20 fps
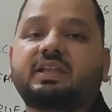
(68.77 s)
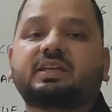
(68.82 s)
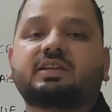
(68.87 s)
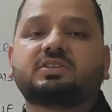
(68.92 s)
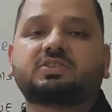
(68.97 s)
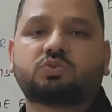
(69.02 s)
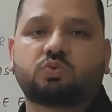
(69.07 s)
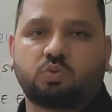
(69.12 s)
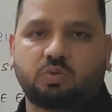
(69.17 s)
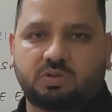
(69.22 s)
to
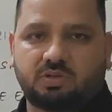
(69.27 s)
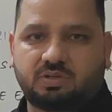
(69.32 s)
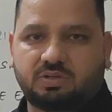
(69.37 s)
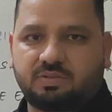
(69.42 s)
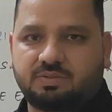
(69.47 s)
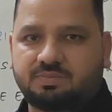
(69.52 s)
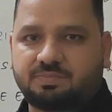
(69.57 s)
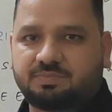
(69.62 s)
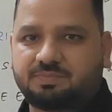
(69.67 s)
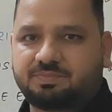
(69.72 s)
it.
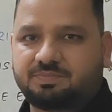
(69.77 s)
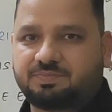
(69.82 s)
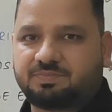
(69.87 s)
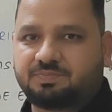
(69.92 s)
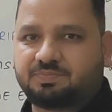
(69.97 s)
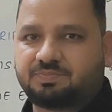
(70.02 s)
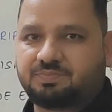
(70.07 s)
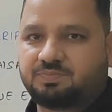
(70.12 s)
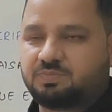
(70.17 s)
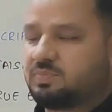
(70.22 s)

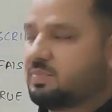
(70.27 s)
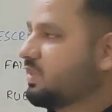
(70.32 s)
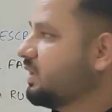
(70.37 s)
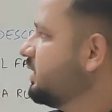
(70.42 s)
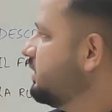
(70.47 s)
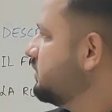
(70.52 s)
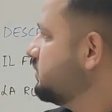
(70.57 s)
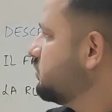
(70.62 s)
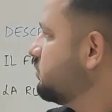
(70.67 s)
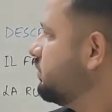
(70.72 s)

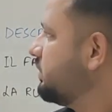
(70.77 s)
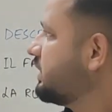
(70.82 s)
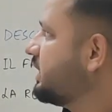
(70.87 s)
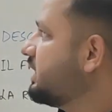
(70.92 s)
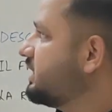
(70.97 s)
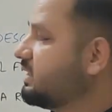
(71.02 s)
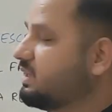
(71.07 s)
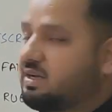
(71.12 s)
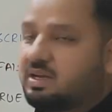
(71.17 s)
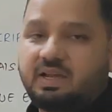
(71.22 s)
What are
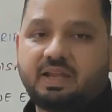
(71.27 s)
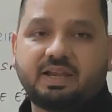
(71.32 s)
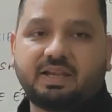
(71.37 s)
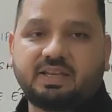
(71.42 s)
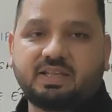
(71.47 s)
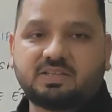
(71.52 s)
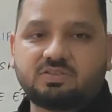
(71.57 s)
the endings of